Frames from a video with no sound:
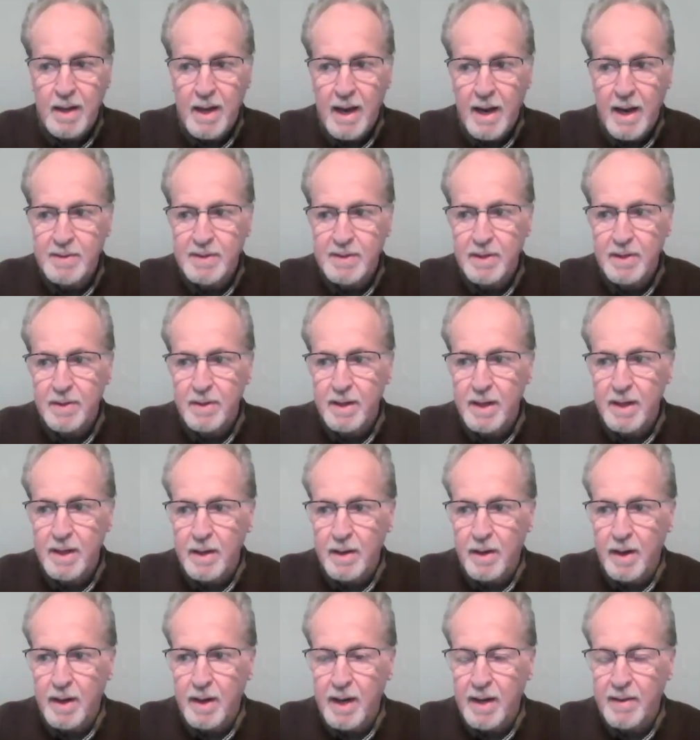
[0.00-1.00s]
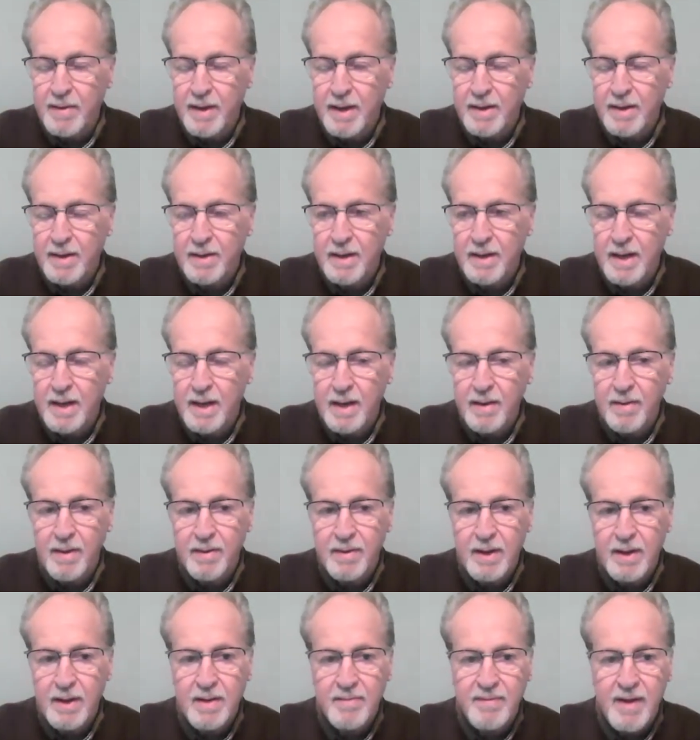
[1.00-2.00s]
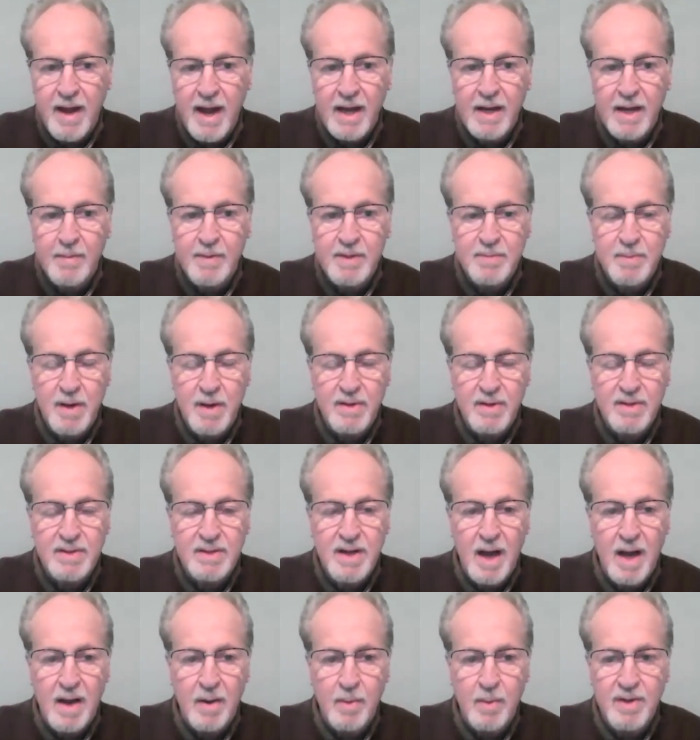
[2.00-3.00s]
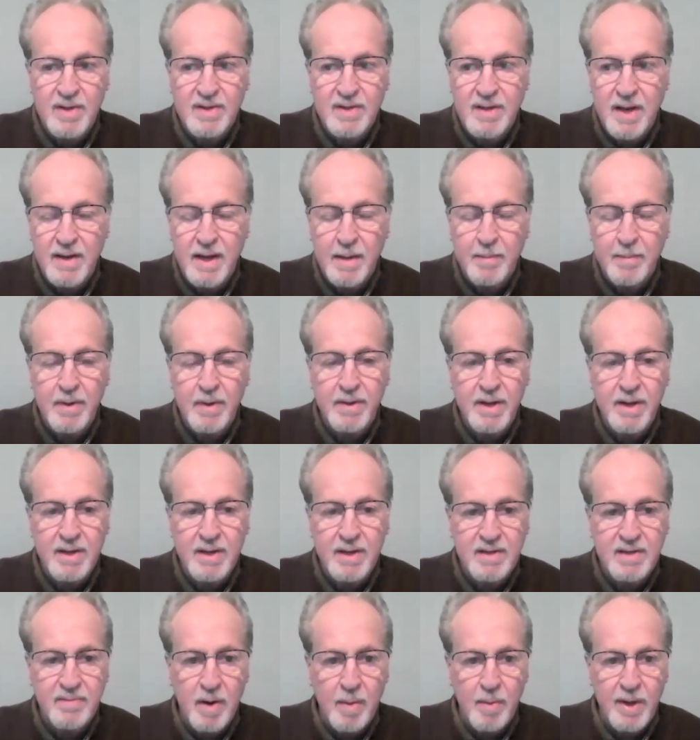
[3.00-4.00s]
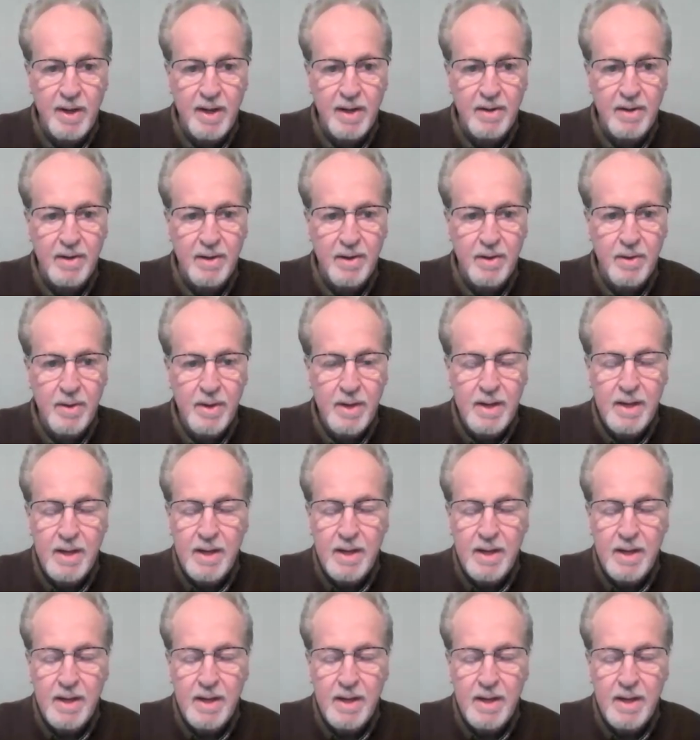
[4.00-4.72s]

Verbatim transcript: Yeah, absolutely. You know, and I think the the thing that Vacuumschmelze saw was the nimbleness of what we can do.